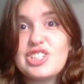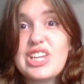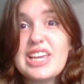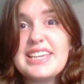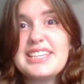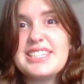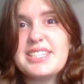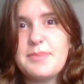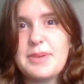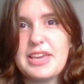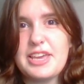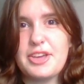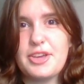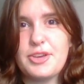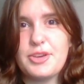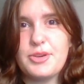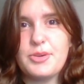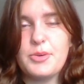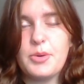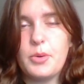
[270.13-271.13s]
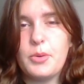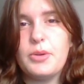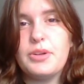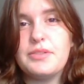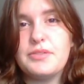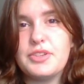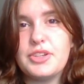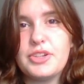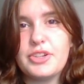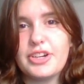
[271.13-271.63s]
Shakespeare, who all
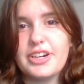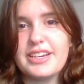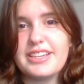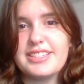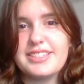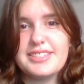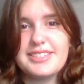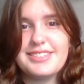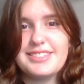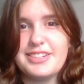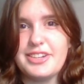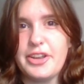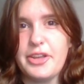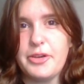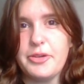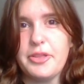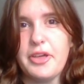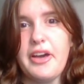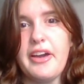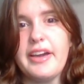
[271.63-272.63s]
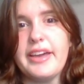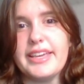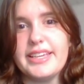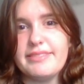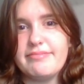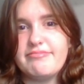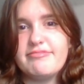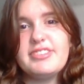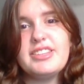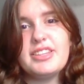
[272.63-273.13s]
of you guys know that
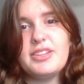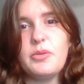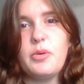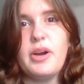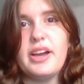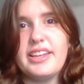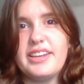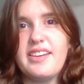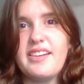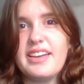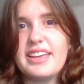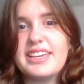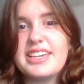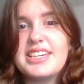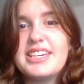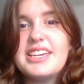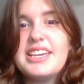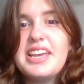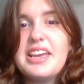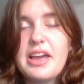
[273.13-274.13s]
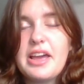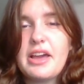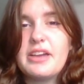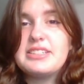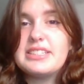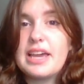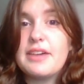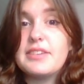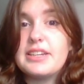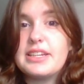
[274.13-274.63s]
I quite like,
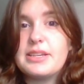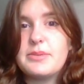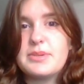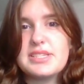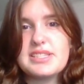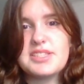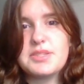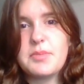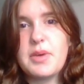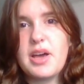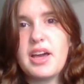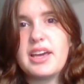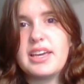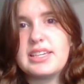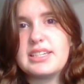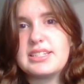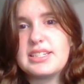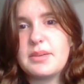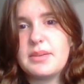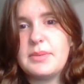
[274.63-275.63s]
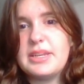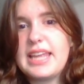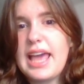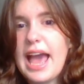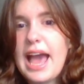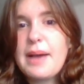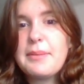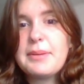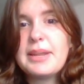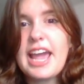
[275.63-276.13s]
definitely was inspired. I mean,
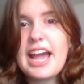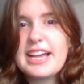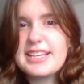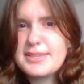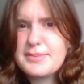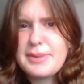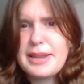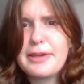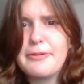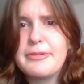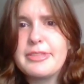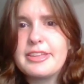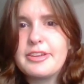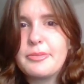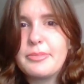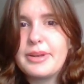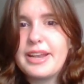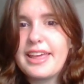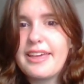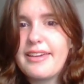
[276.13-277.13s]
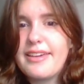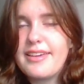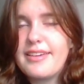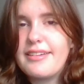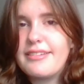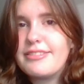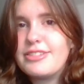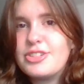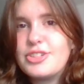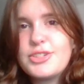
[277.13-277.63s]
Hamlet has a play within a play.
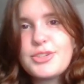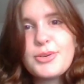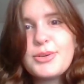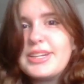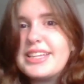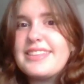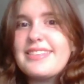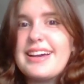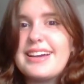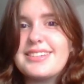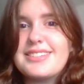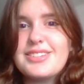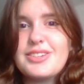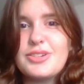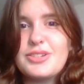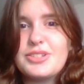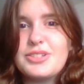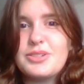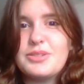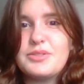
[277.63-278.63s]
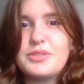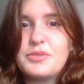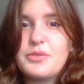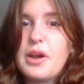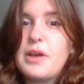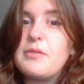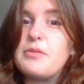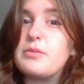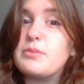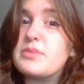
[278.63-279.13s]
Surely that's got to have
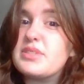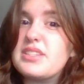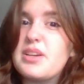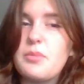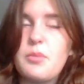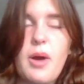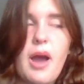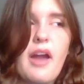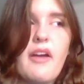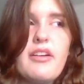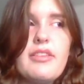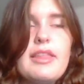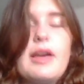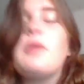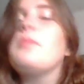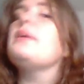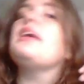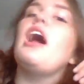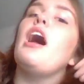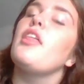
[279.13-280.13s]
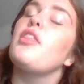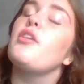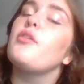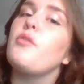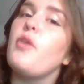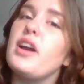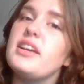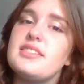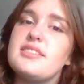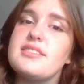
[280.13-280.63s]
derived from somewhere, and there'll be other
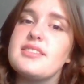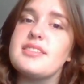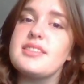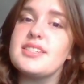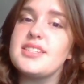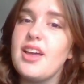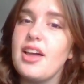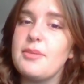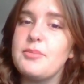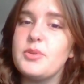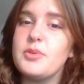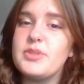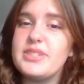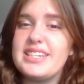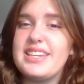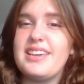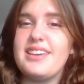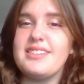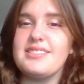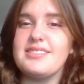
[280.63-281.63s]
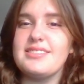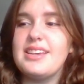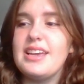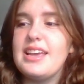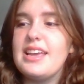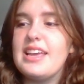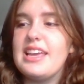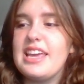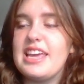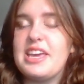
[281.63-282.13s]
writers at the time who did it, and
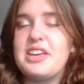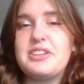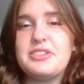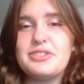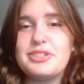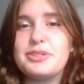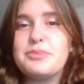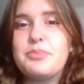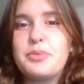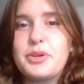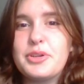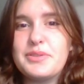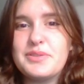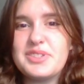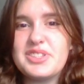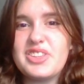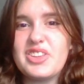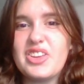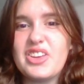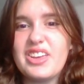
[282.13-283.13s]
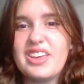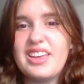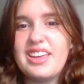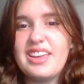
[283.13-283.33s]
it just proves that